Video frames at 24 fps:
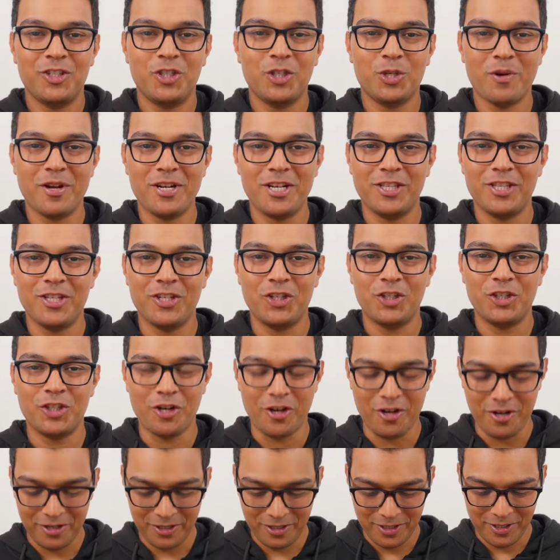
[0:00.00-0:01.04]
To edit this
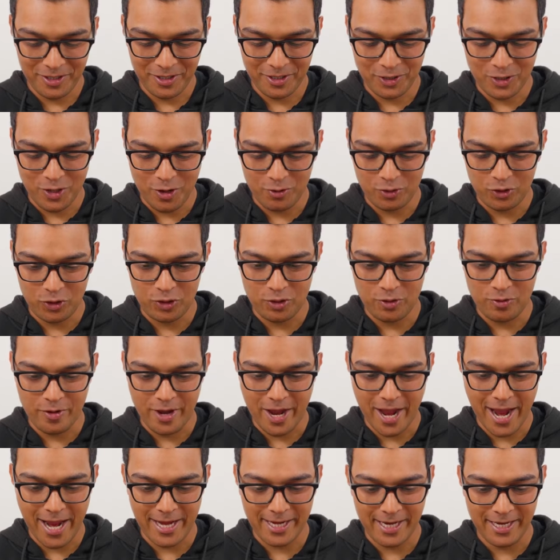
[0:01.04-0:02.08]
shot, go to
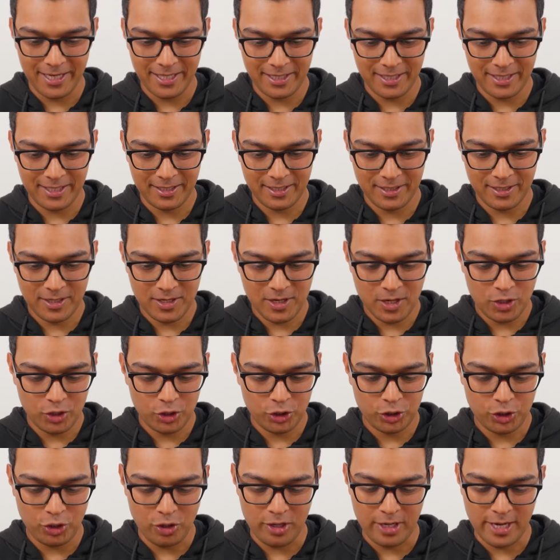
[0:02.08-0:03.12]
Edit,
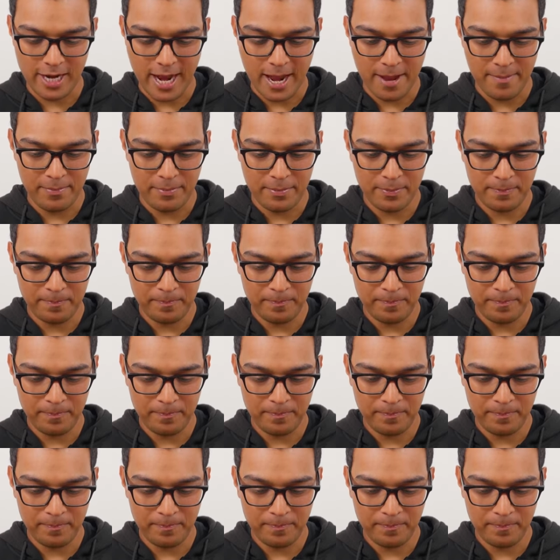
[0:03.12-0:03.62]
Shot Lab,